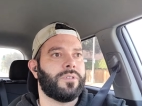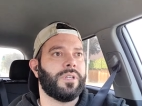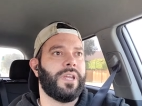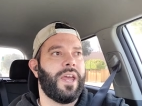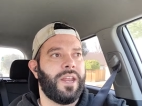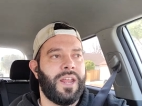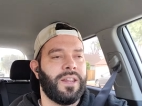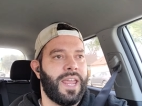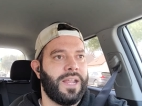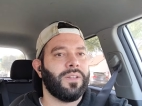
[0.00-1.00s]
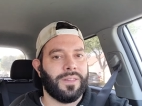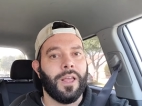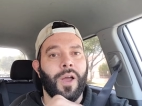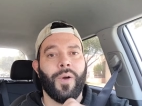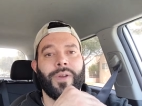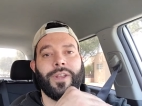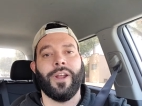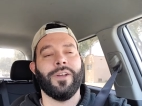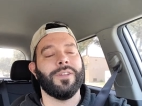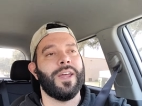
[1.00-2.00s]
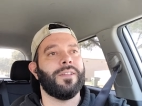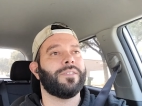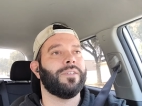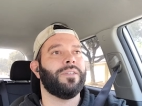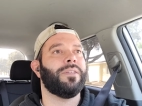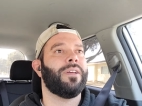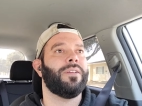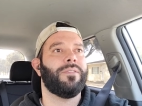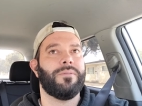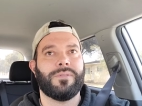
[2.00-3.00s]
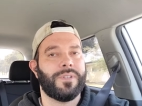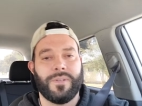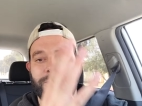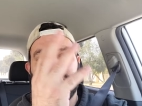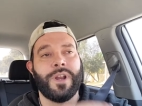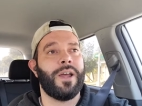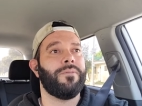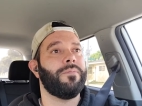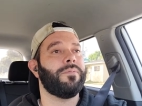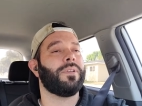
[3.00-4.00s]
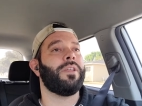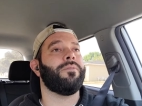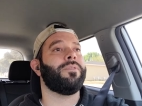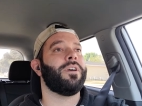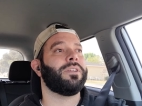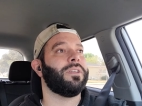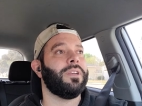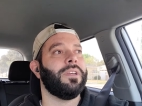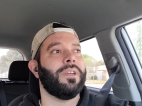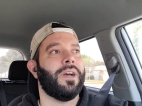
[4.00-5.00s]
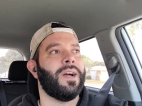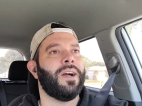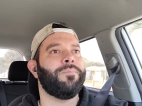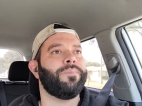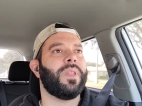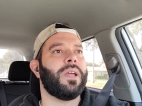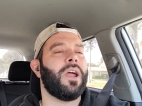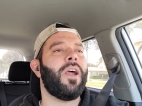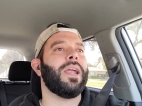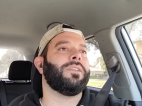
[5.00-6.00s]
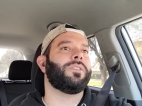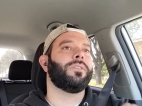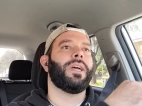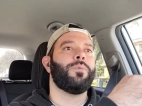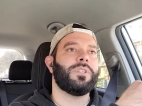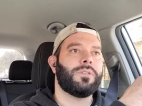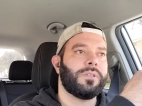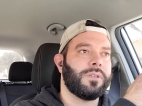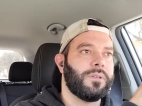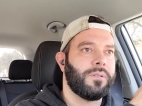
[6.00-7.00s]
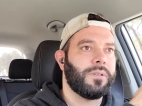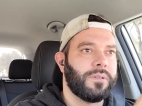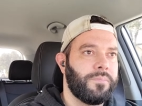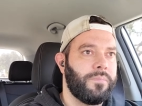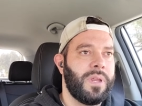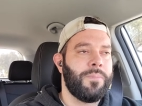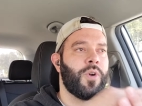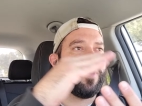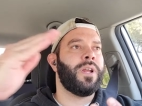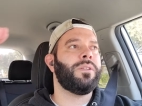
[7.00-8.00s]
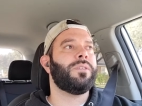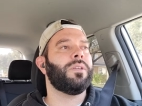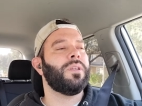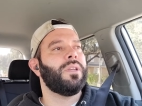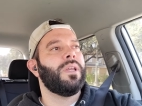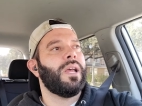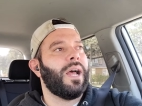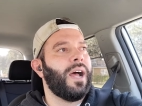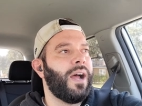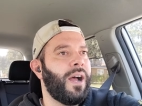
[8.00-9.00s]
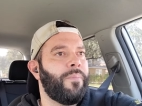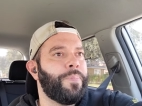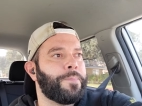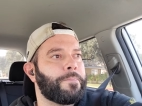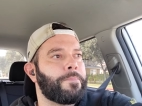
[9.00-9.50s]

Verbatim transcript: to get in like low, you know, not so not so you're not getting fucked. Um, all right, so that was meme coins. Um,